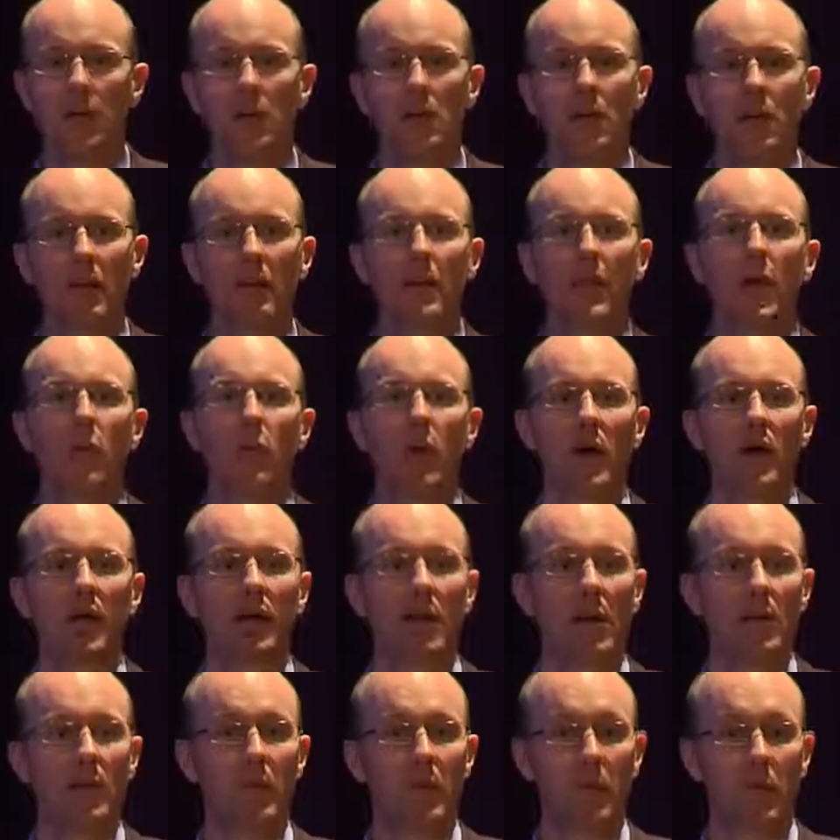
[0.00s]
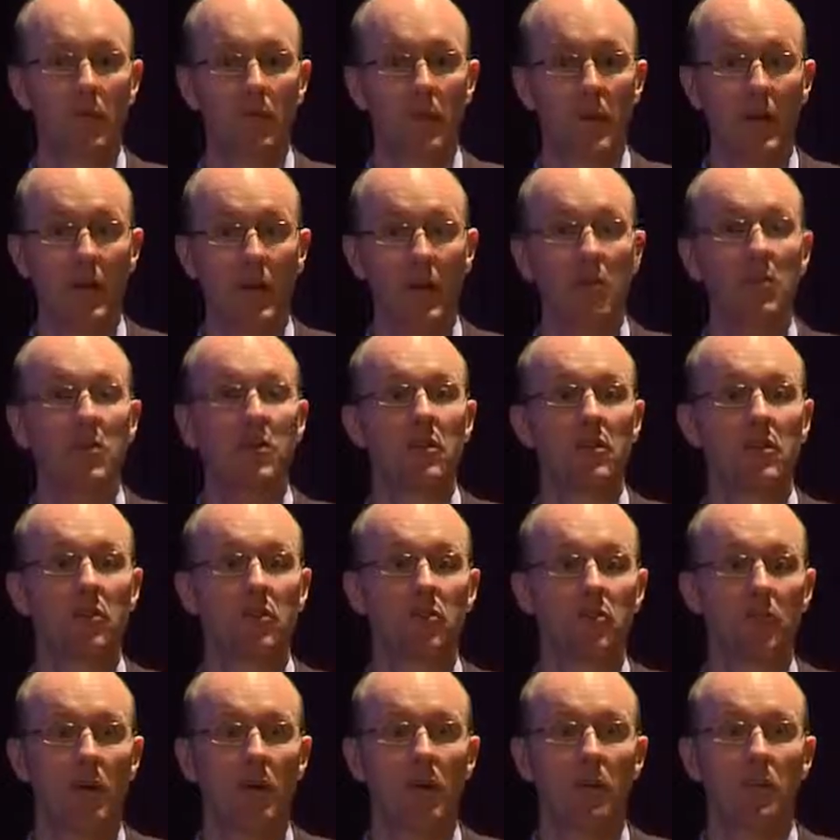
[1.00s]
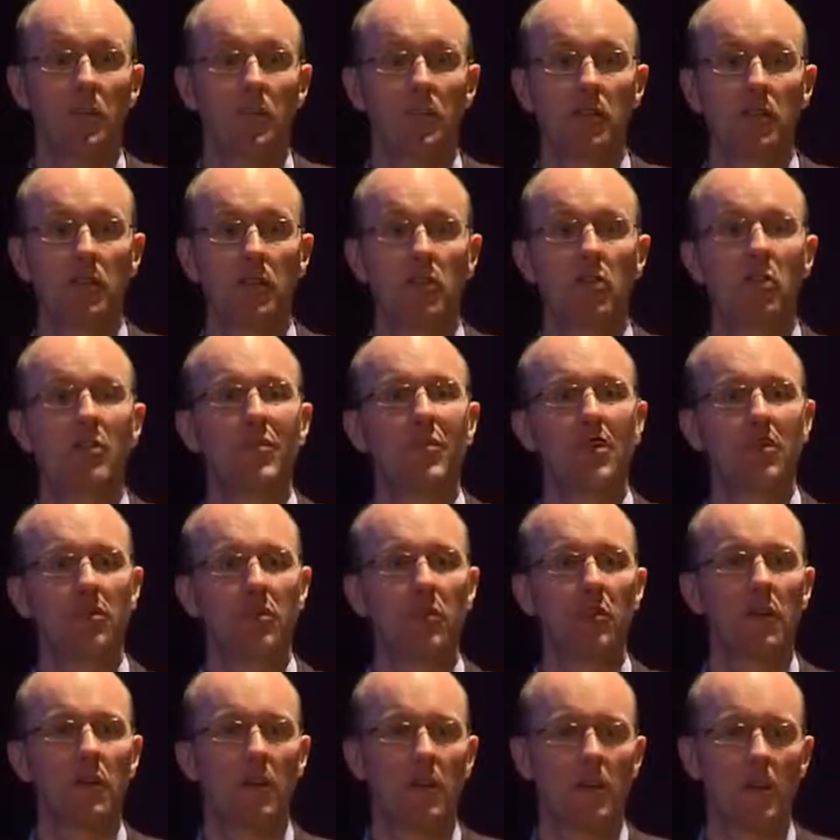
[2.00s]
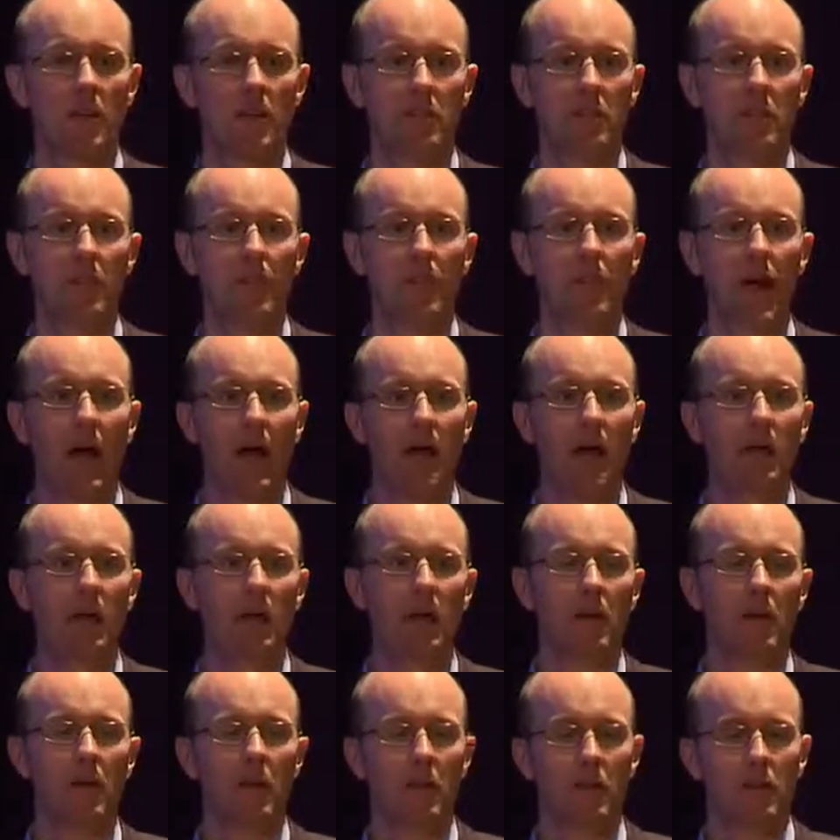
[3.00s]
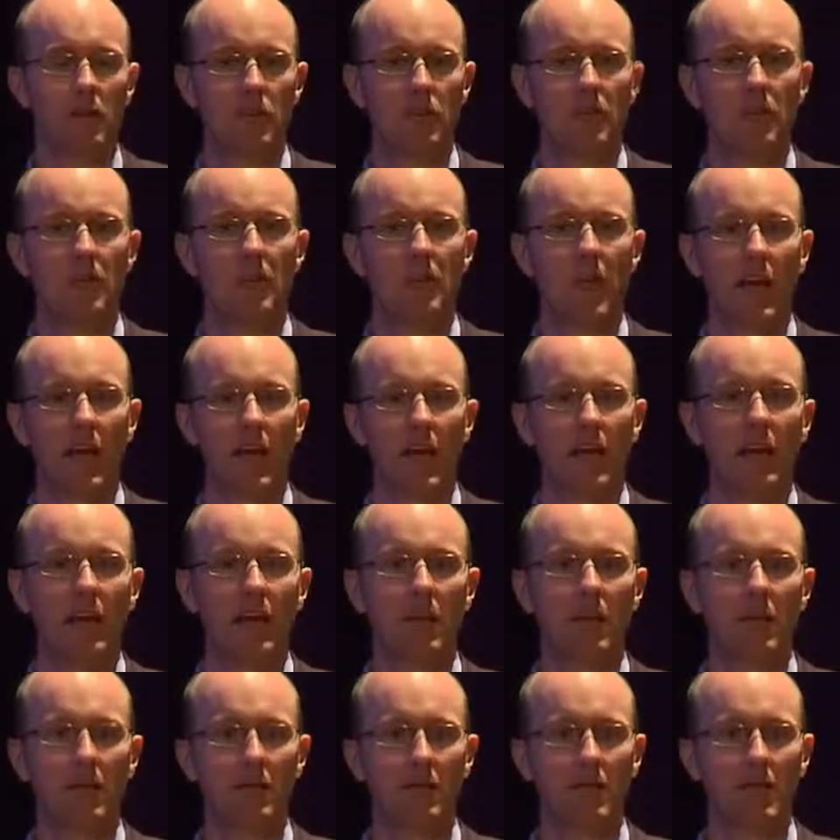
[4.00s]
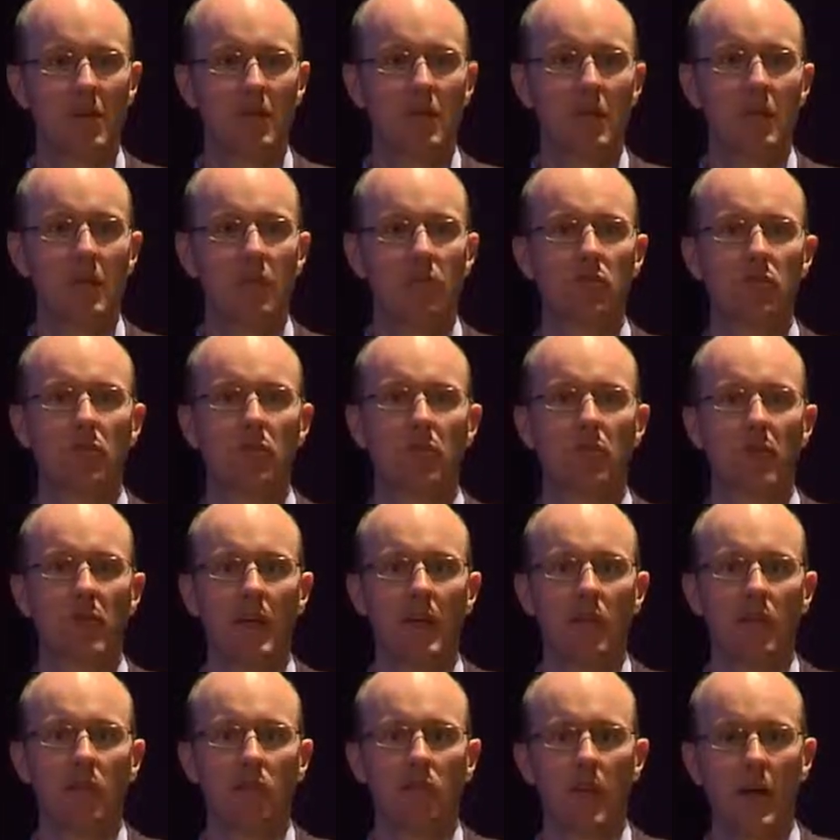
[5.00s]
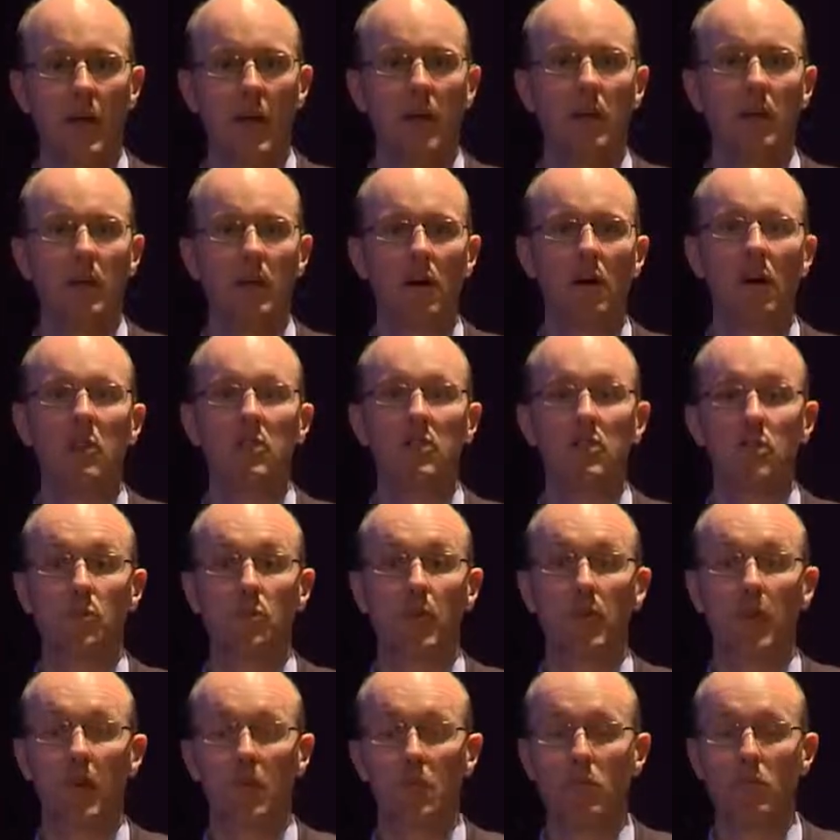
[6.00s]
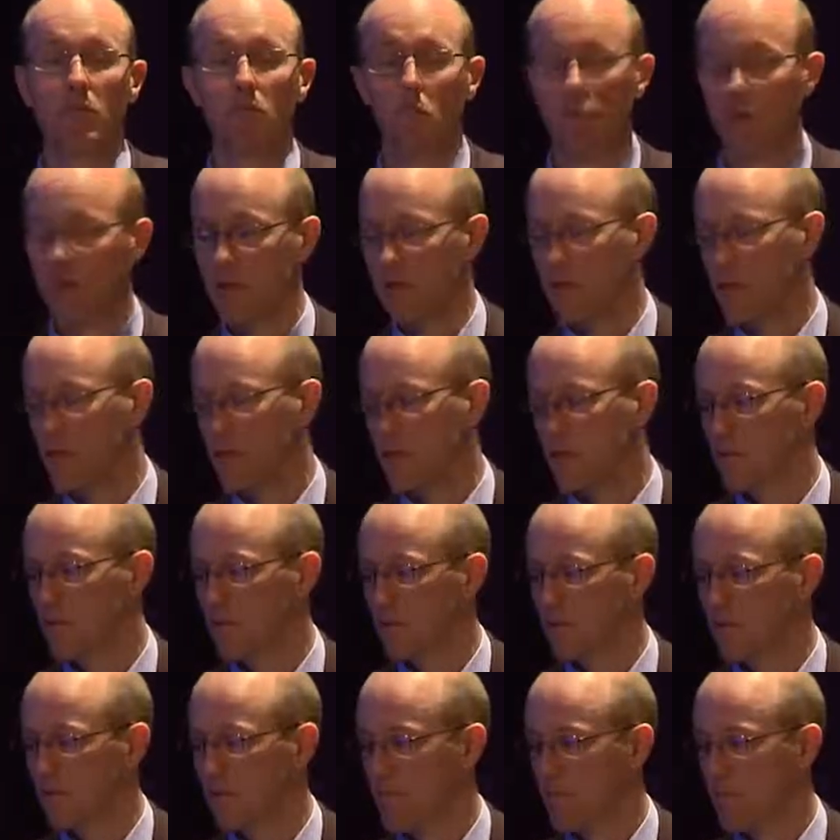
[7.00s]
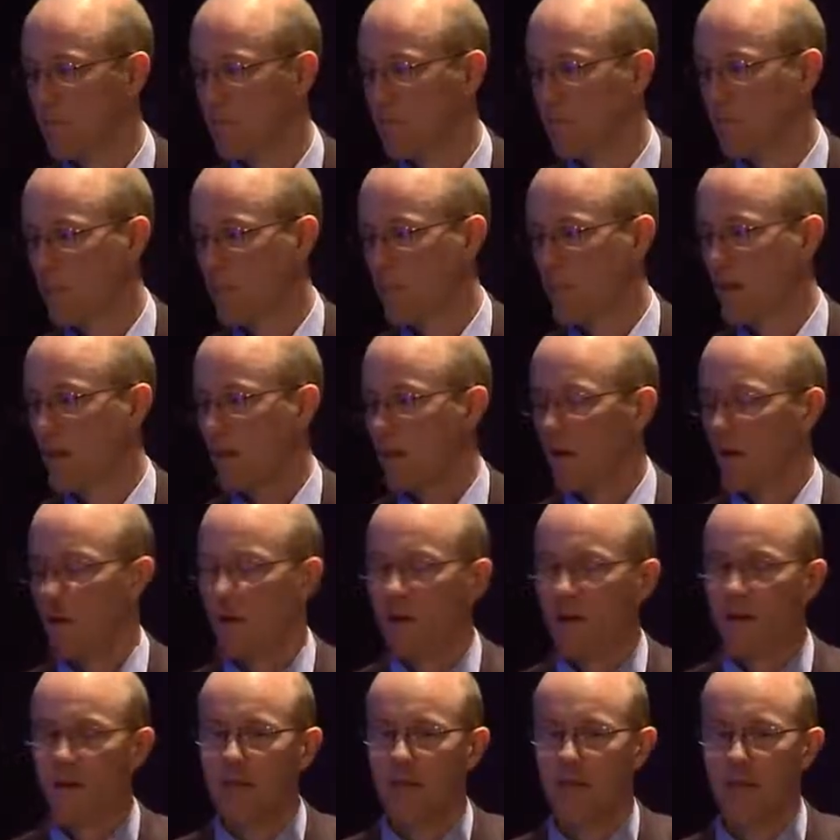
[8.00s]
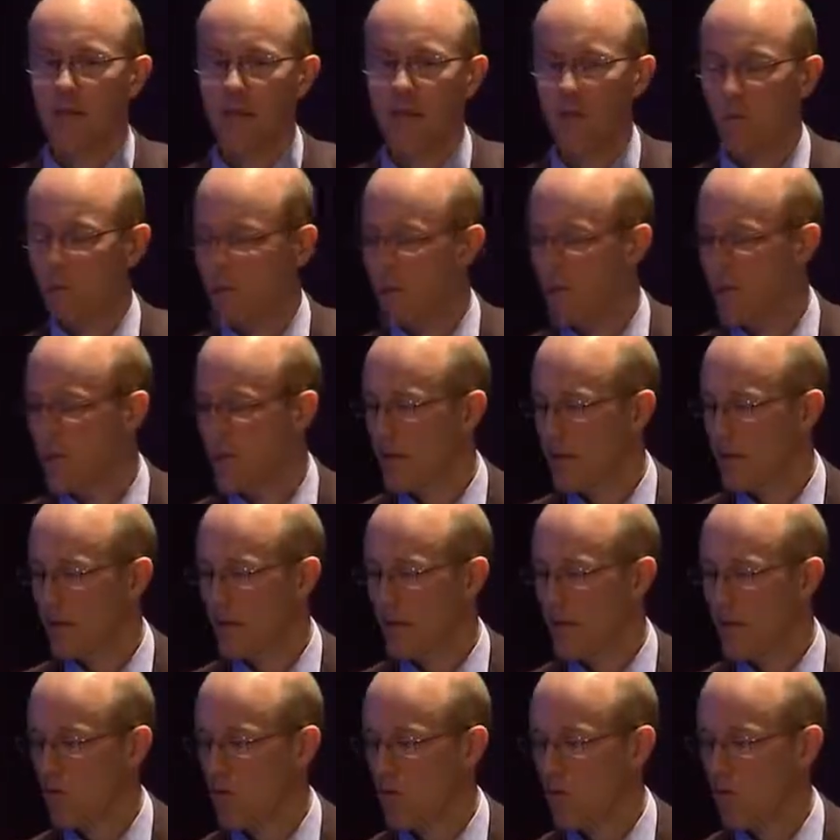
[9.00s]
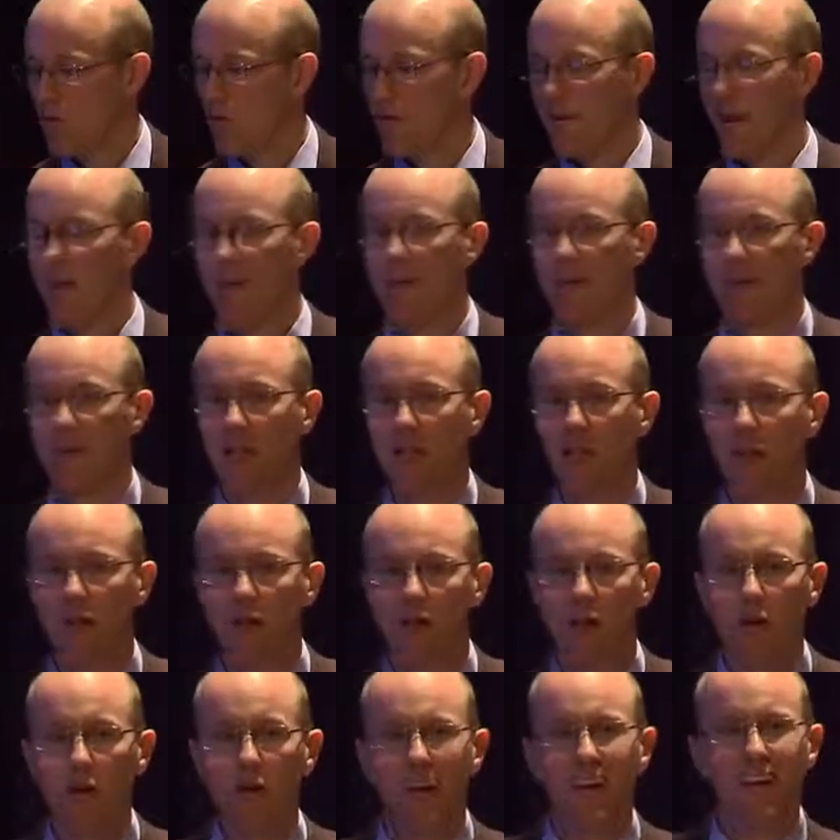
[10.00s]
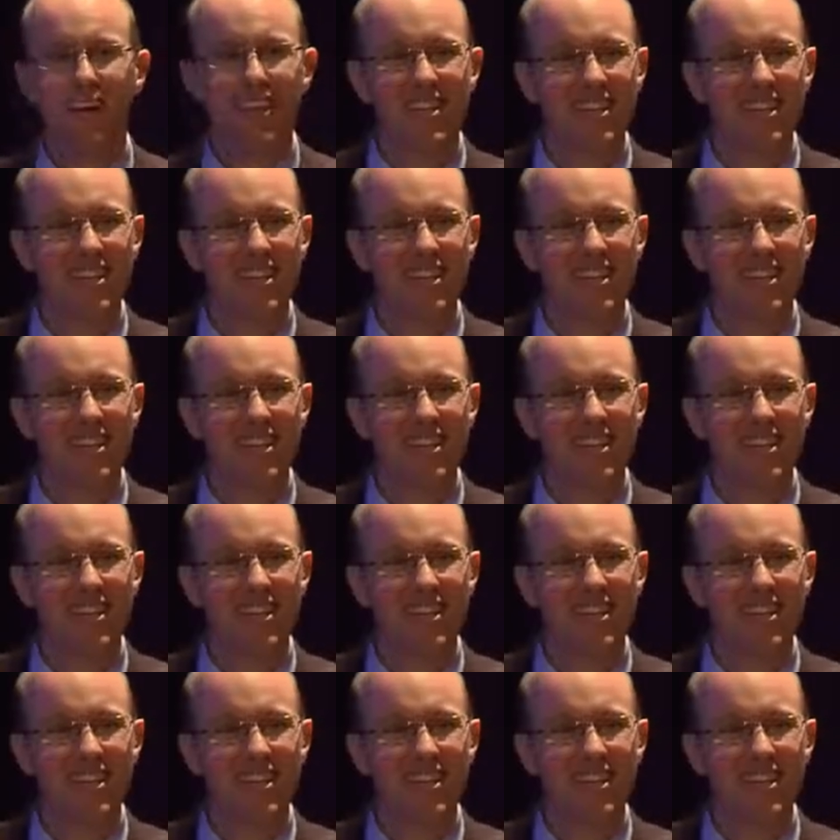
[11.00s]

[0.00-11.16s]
I think that one can be overcome, and there's some strategies to do it, but I certainly think that's a barrier to just getting some of these sort of things recognised as being important issues. The second one down there in the corner, failure to learn.